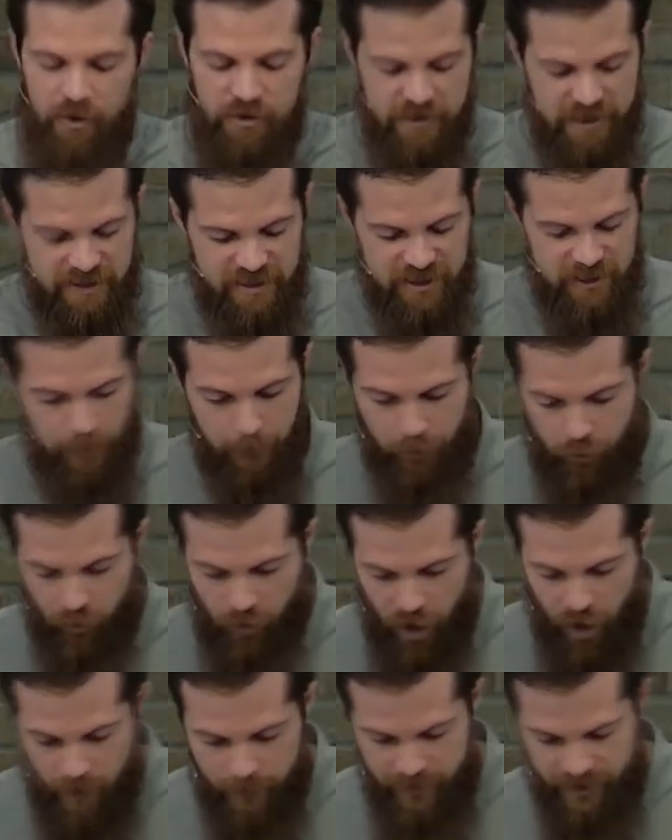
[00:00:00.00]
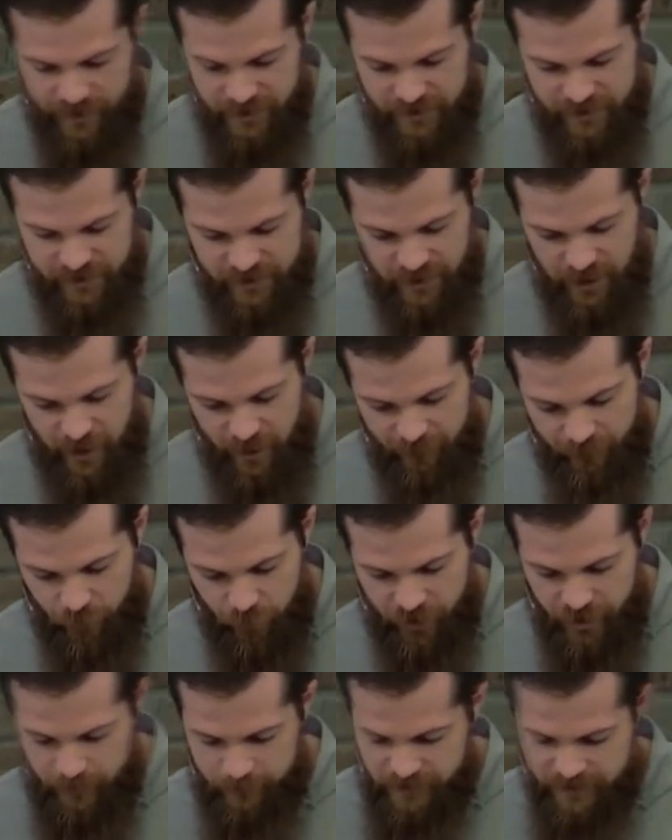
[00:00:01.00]
This is a promise
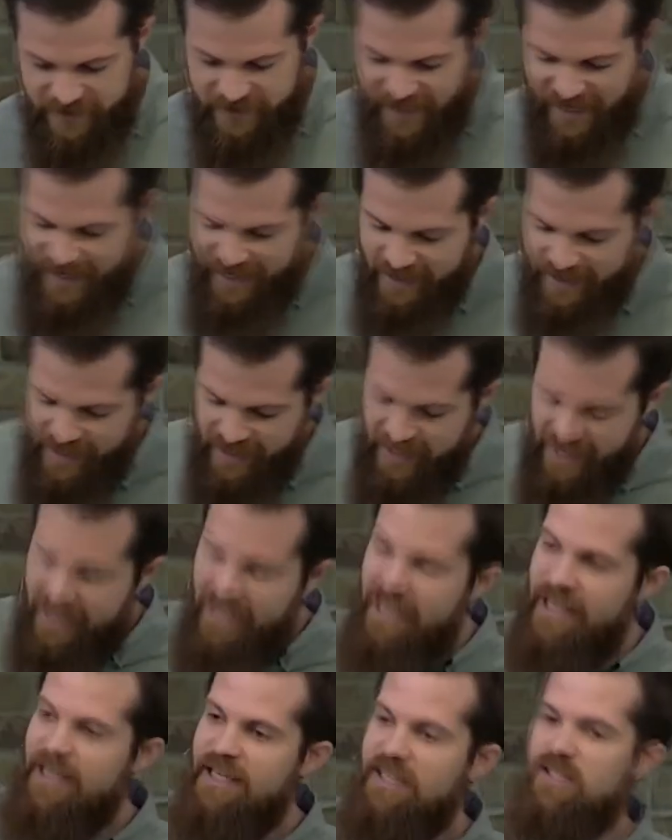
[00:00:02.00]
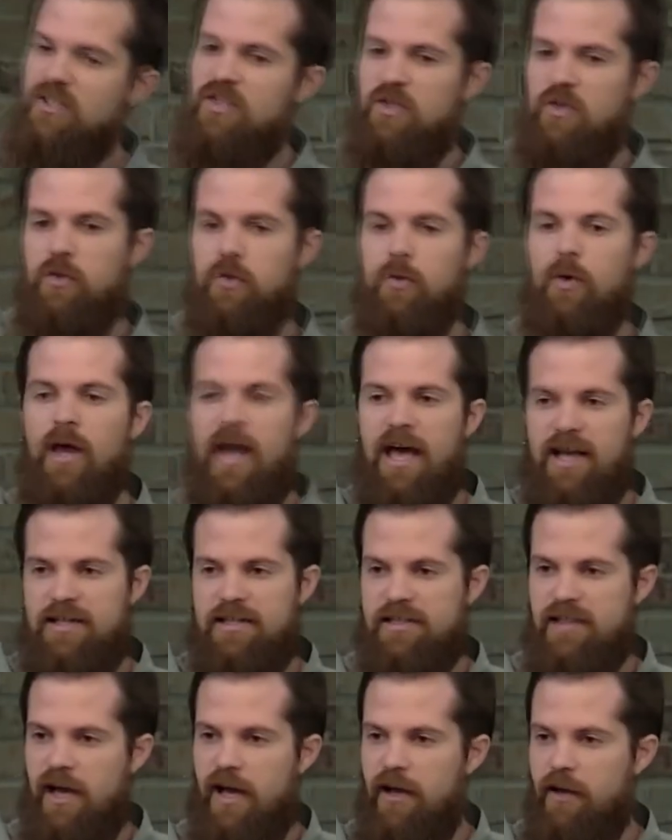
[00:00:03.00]
for them to take into
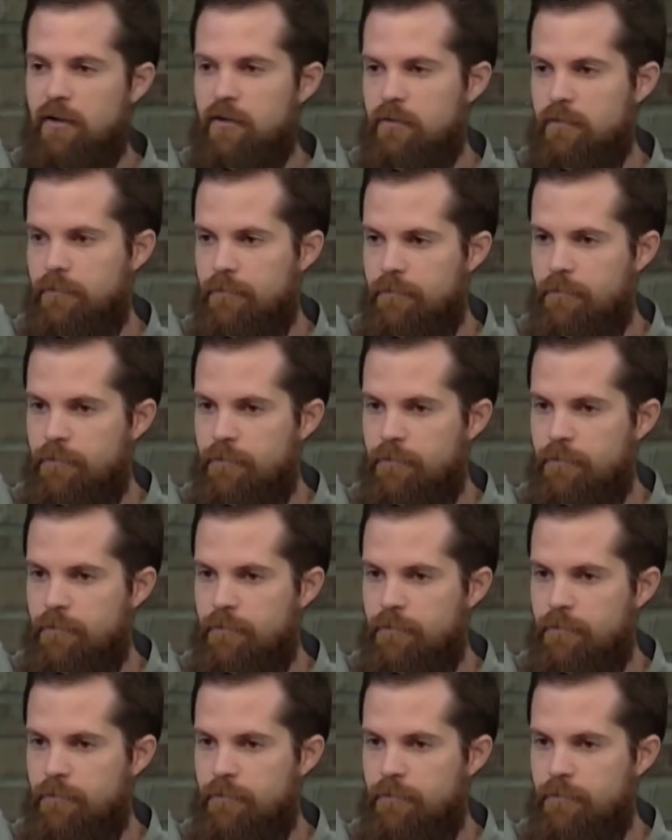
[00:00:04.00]
exile.